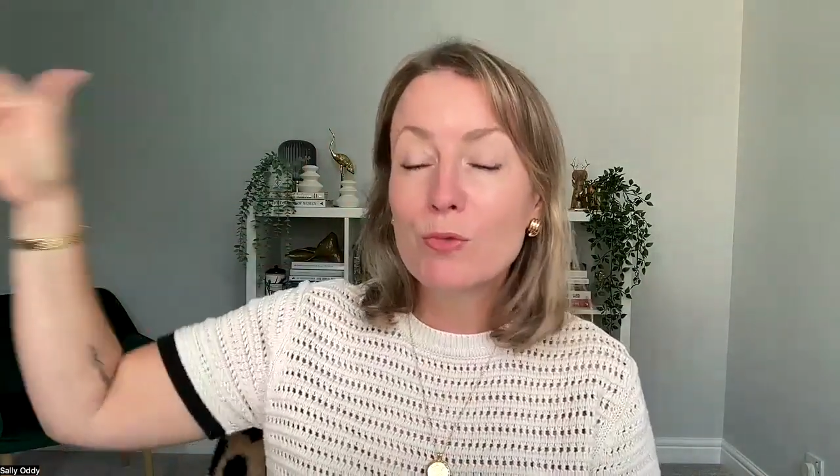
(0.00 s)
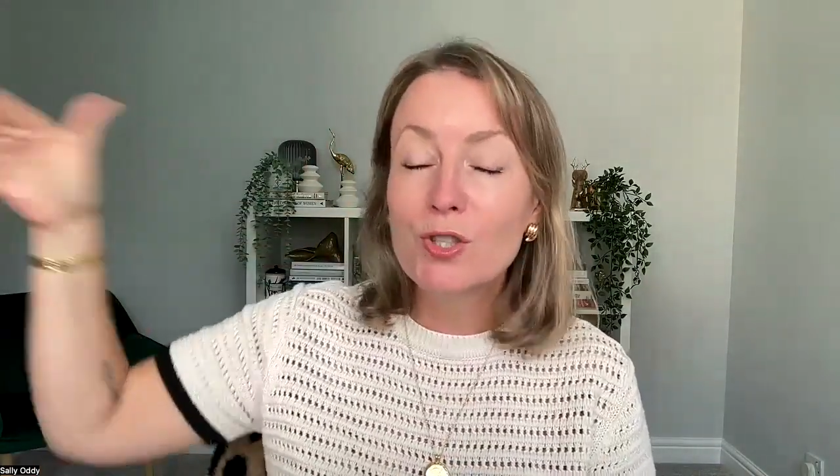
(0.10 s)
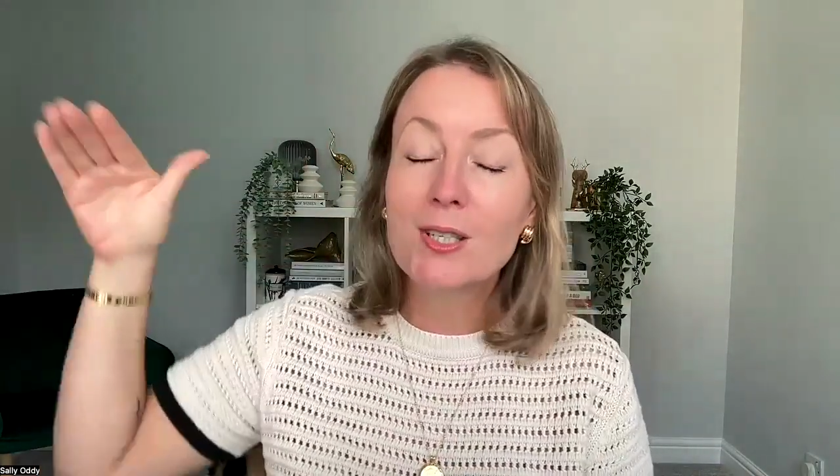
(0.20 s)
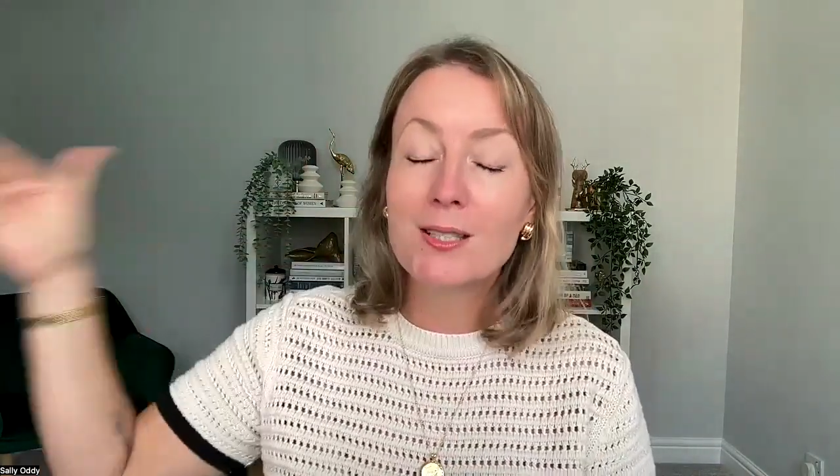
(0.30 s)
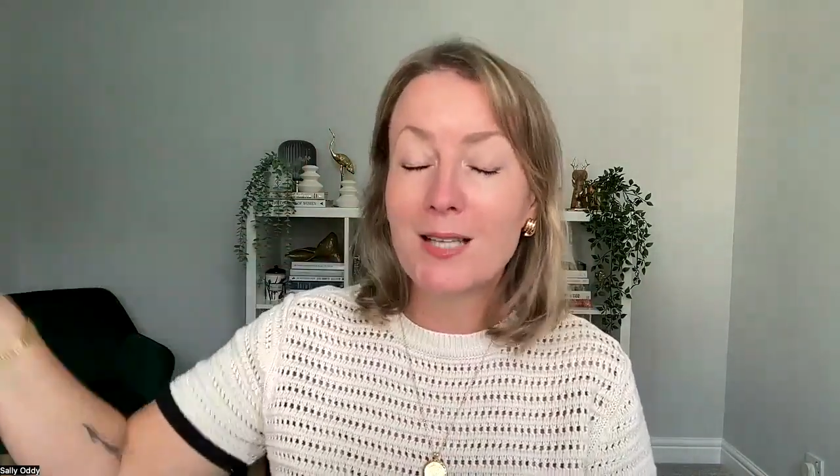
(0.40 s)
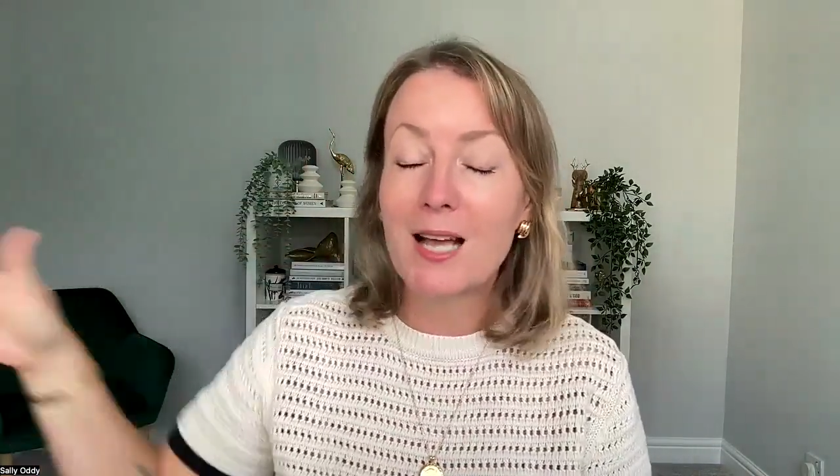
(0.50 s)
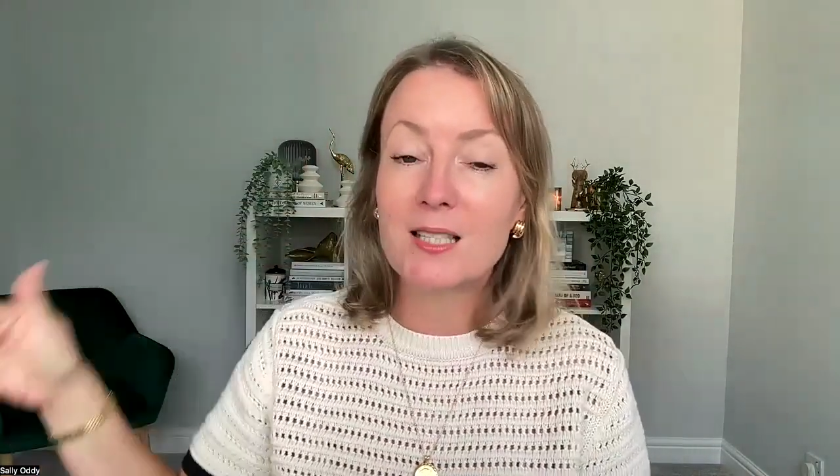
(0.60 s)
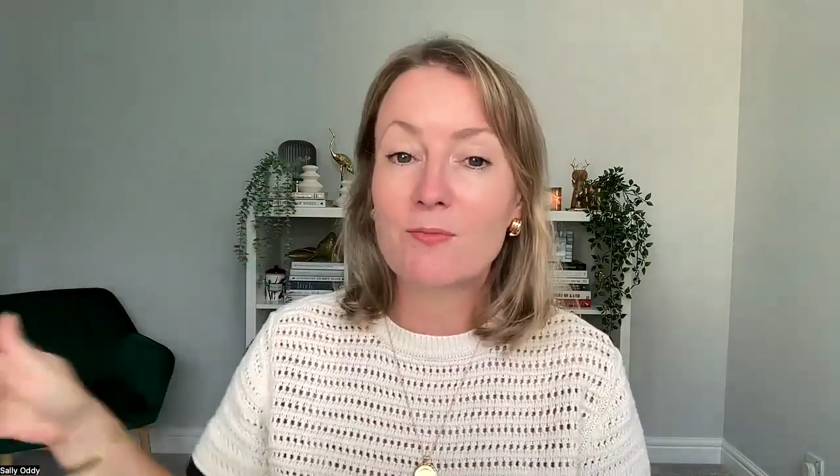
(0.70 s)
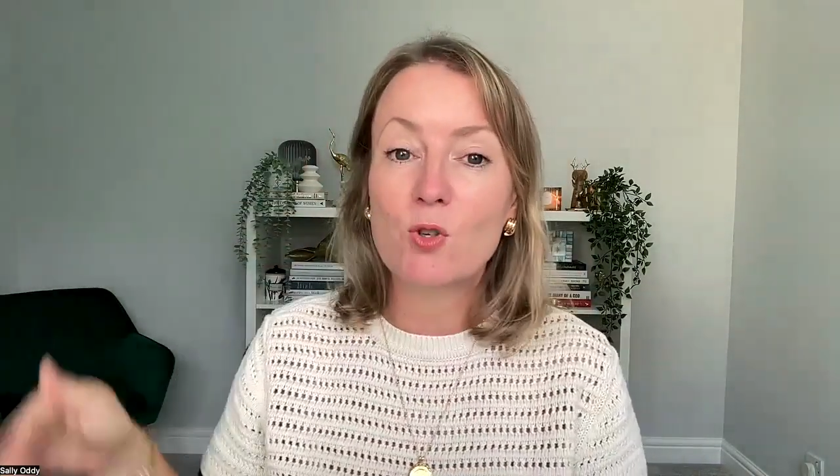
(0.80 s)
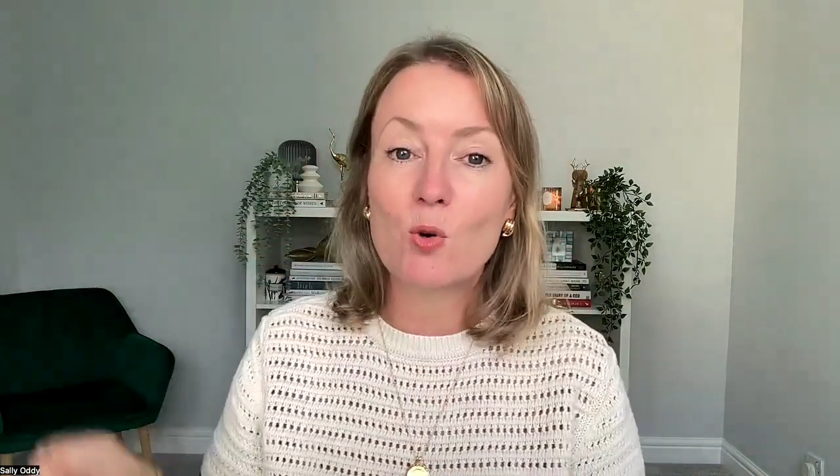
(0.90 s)

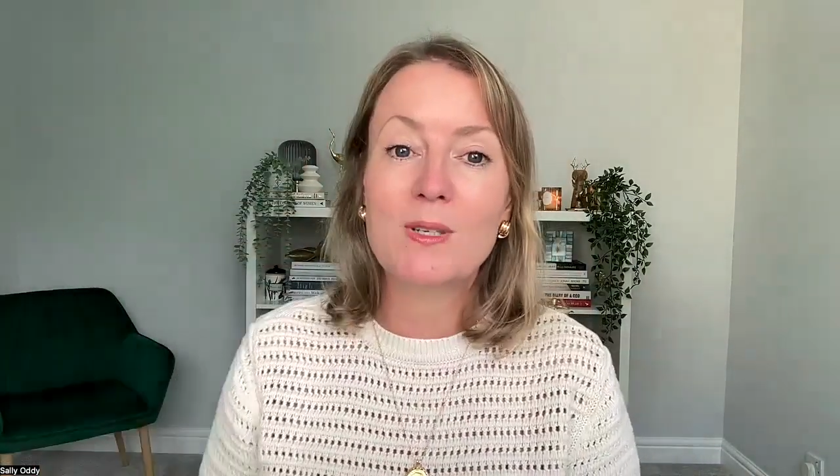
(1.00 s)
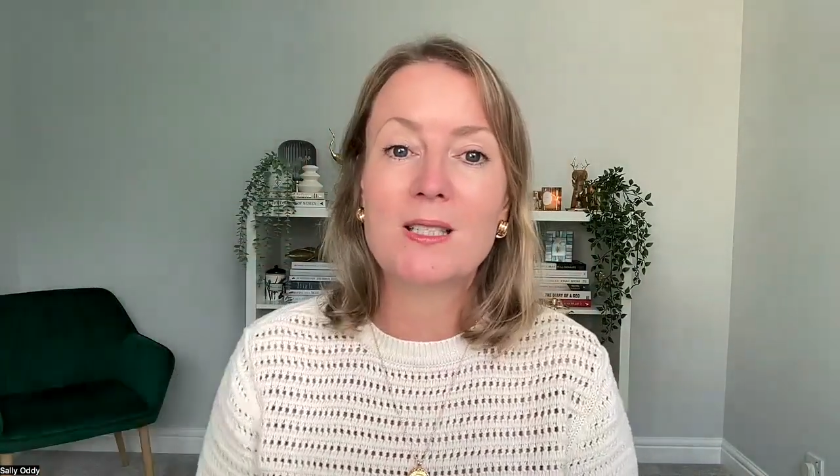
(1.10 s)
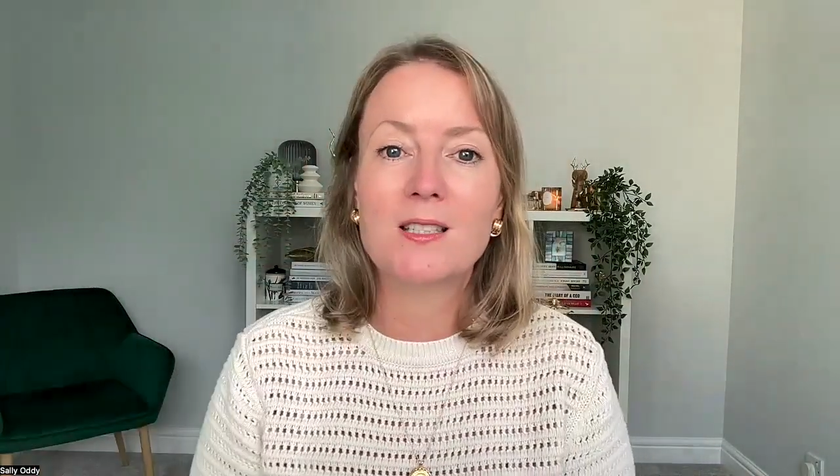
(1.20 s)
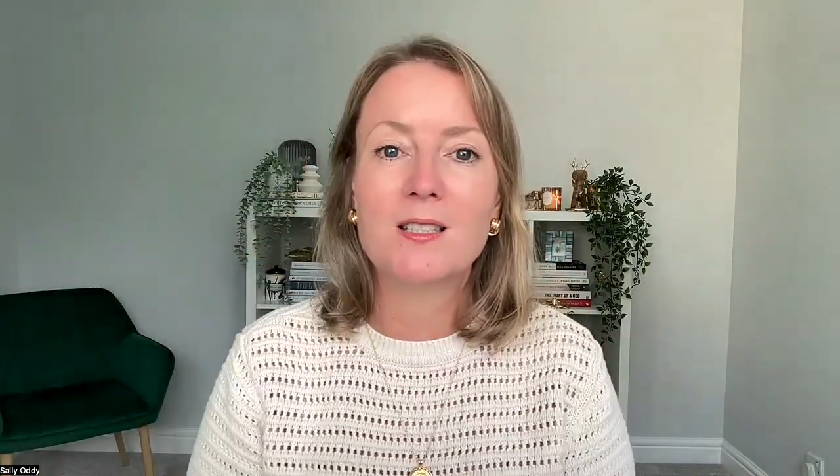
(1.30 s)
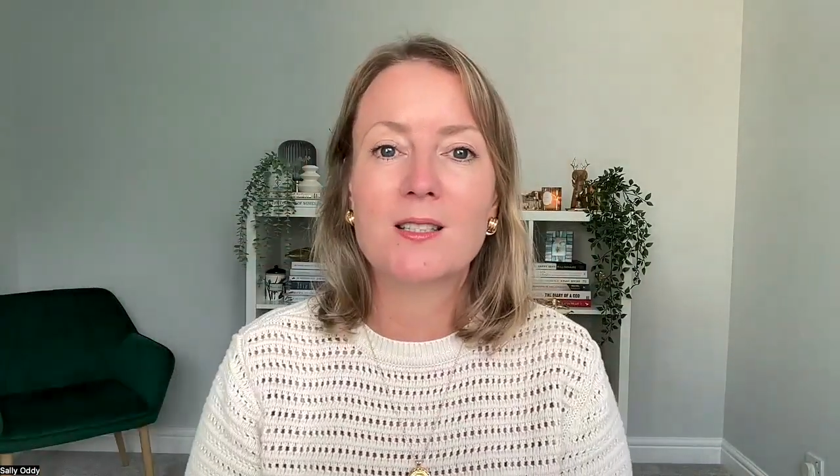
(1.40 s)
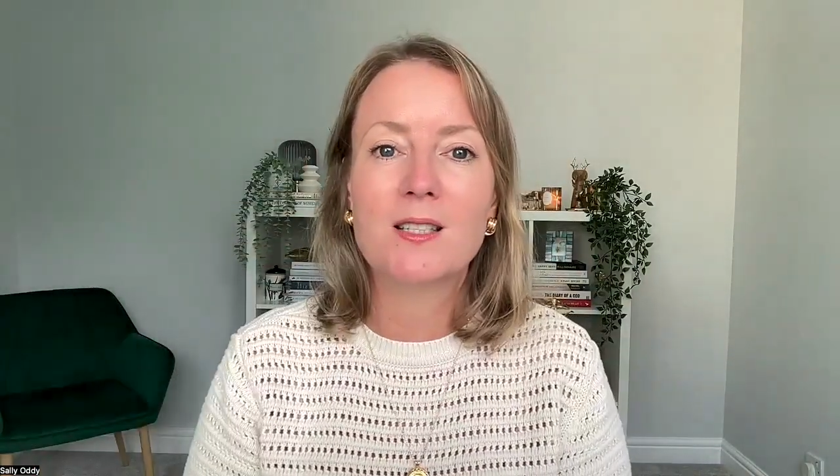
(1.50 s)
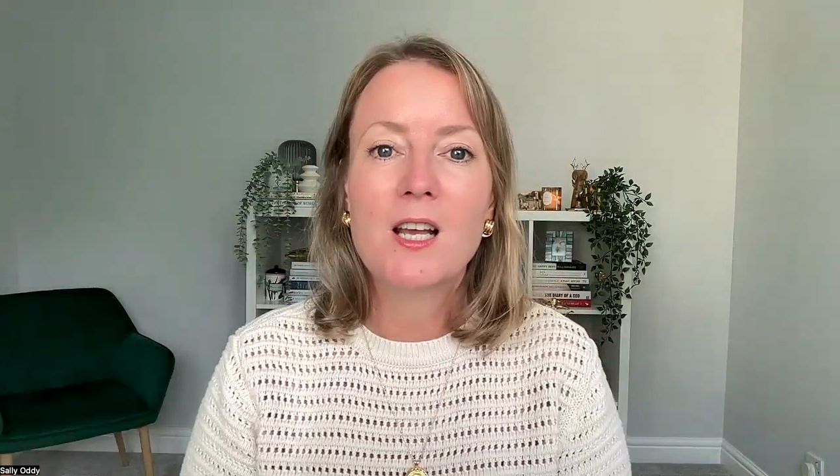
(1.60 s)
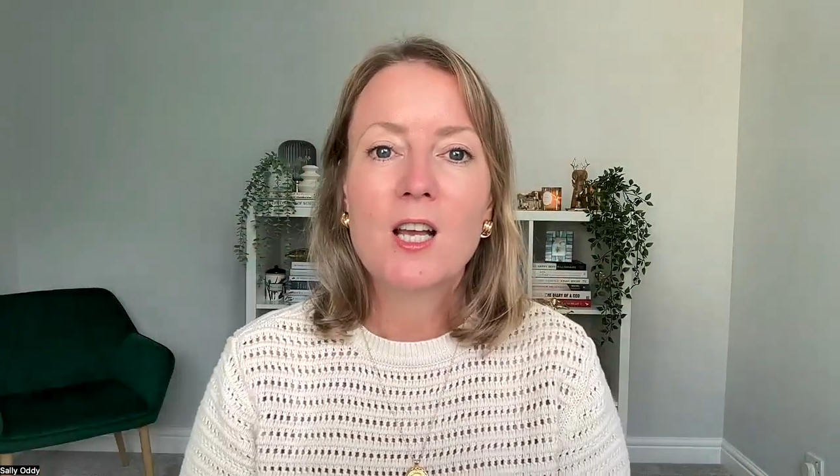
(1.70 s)
success for your business.